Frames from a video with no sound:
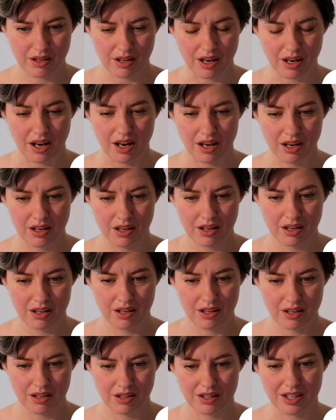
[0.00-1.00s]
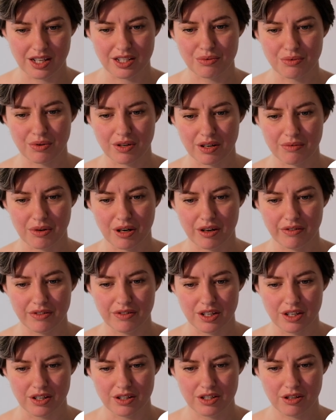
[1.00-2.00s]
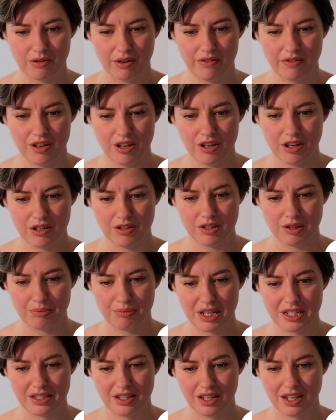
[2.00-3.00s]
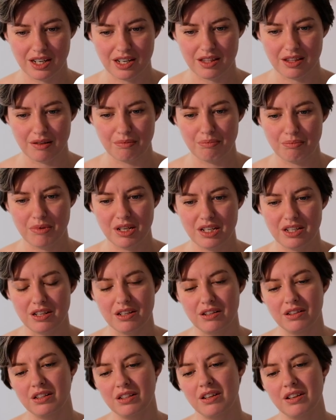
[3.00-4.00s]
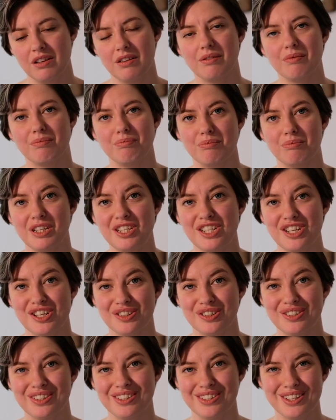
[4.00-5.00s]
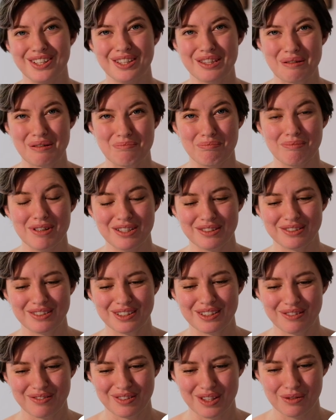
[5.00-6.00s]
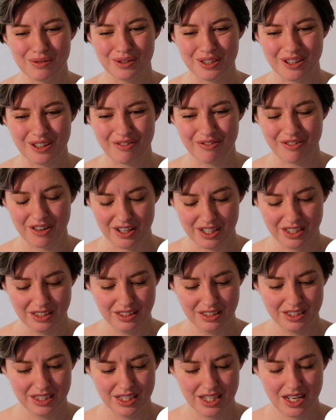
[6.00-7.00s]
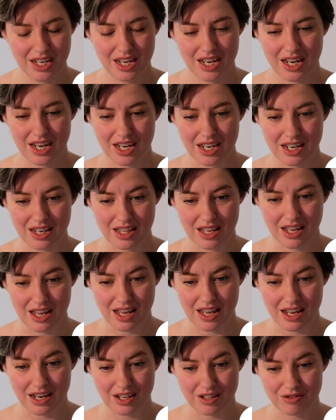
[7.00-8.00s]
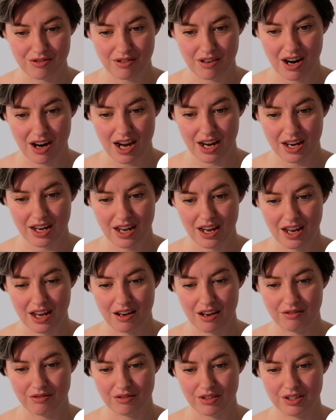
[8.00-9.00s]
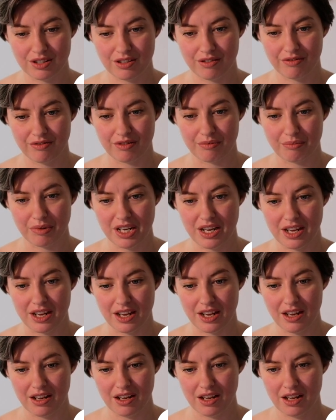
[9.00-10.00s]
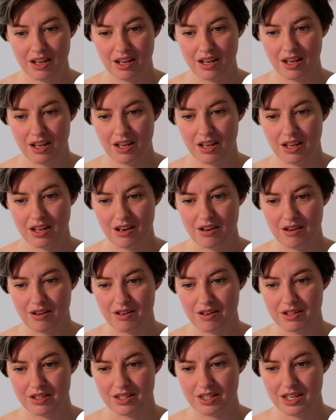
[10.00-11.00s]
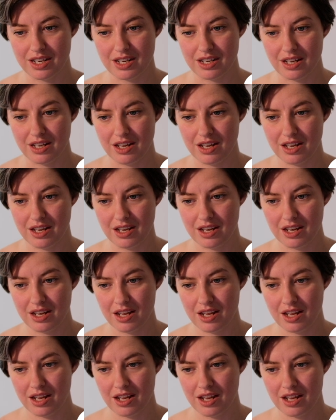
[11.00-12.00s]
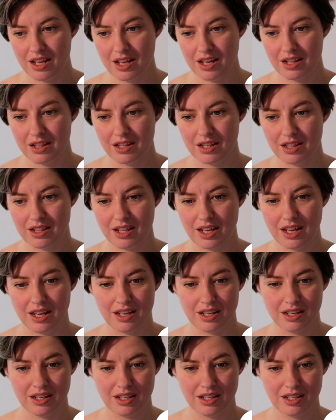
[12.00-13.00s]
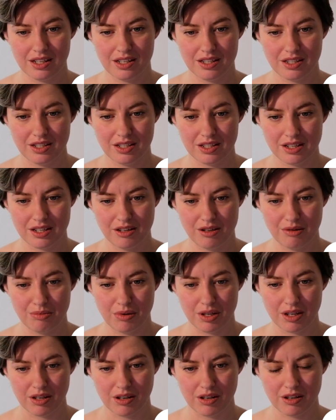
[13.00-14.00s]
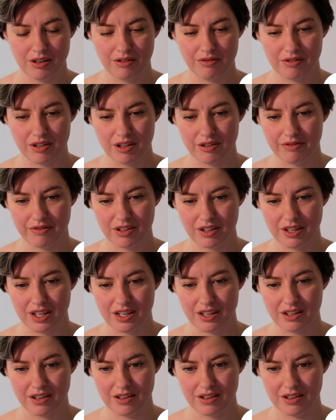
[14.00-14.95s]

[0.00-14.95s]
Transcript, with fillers: Ah, that's what I'm after. So if you go to basically the medial, medial, the middle of the audio file, and then drag out from here, you can see that that is just looping over and over again.